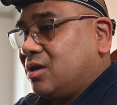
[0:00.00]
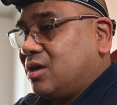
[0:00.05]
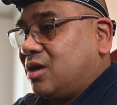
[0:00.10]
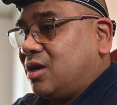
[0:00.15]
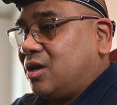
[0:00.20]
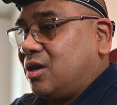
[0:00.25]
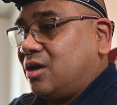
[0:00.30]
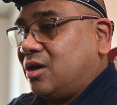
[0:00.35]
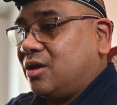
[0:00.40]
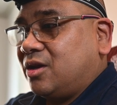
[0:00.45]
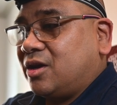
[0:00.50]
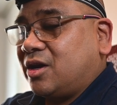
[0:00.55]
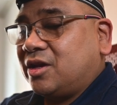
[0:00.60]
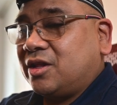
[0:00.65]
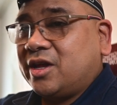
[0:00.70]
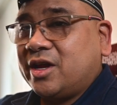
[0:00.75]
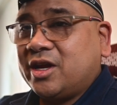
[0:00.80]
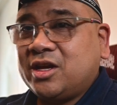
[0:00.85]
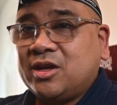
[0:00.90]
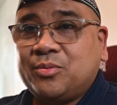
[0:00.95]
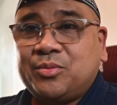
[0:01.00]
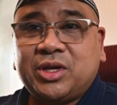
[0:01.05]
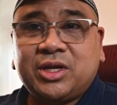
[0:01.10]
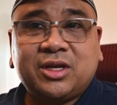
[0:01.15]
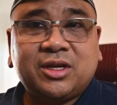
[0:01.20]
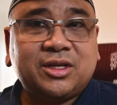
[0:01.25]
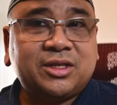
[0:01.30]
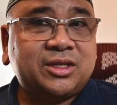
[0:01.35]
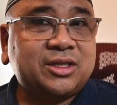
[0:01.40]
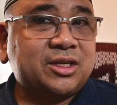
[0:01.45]
And I like it
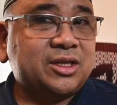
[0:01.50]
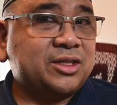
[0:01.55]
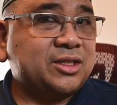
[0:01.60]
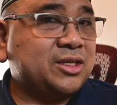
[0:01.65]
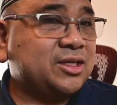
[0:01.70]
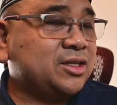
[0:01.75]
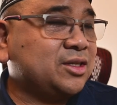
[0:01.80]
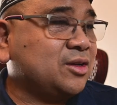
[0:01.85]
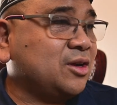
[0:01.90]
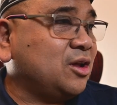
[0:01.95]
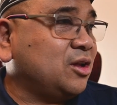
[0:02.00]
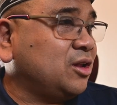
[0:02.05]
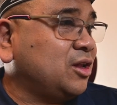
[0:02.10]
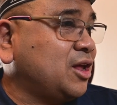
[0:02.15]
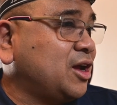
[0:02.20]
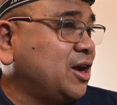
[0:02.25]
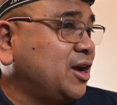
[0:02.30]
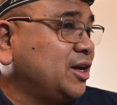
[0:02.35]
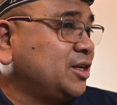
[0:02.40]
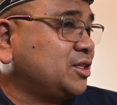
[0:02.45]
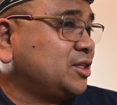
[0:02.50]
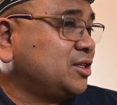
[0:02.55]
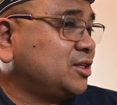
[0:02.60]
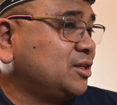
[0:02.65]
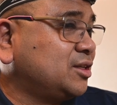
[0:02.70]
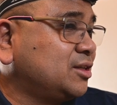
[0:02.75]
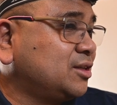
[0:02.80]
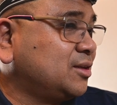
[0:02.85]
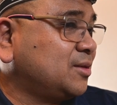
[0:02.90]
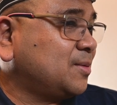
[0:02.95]
because it's a lot
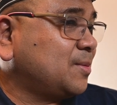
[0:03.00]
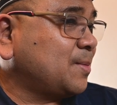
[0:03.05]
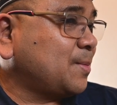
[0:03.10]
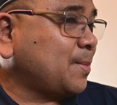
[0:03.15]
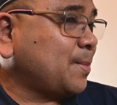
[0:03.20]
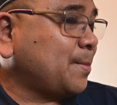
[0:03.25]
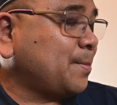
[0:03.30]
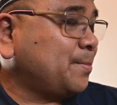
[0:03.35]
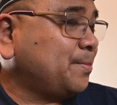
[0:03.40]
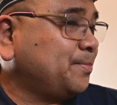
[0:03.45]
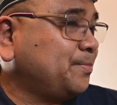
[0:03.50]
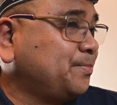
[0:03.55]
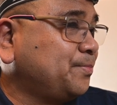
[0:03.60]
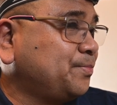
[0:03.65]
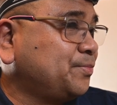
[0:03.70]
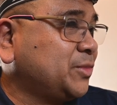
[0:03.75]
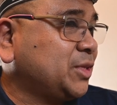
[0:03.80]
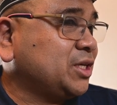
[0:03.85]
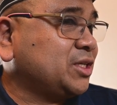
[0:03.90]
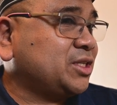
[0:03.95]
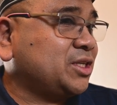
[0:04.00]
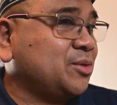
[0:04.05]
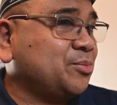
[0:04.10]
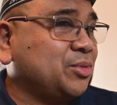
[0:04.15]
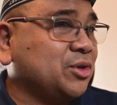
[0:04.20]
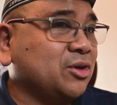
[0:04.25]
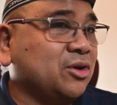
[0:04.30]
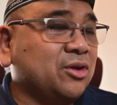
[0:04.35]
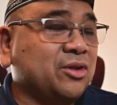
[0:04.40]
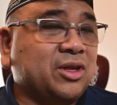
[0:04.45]

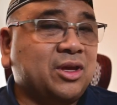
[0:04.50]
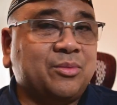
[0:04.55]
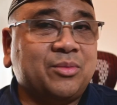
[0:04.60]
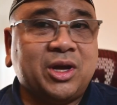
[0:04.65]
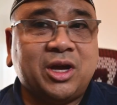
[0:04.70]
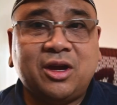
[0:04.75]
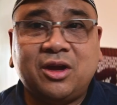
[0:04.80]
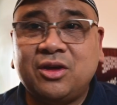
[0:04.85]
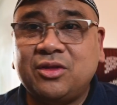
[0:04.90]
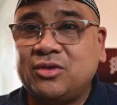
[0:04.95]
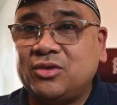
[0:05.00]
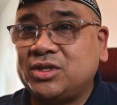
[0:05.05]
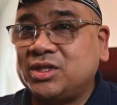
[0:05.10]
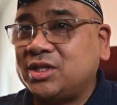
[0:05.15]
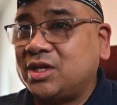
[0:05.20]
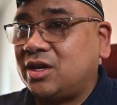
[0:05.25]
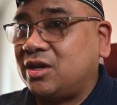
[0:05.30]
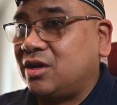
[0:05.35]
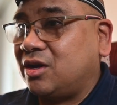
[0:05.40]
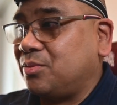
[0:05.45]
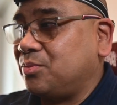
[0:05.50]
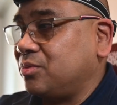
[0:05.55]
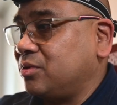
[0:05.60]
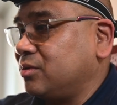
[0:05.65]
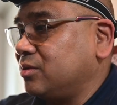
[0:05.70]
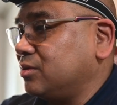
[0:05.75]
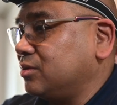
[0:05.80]
simpler than my other setup.